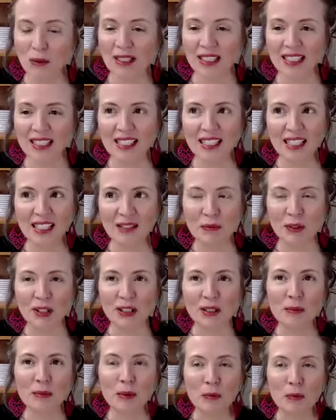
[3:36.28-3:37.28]
we'll get into a
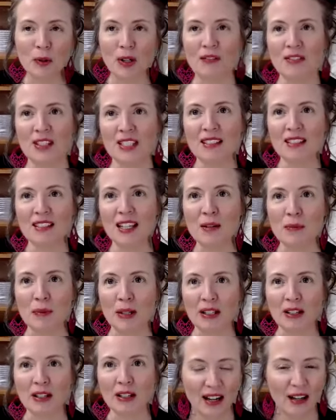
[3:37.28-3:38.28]
little bit more of this later,
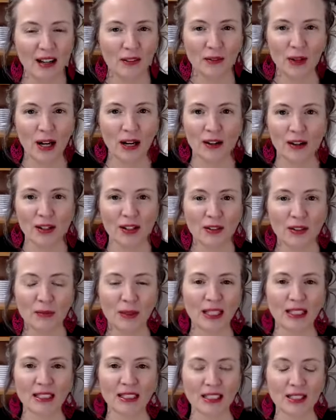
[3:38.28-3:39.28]
but how are you
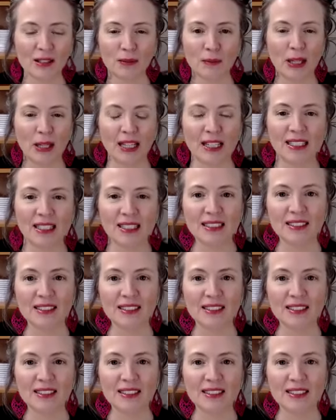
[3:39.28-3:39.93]
being led to paint?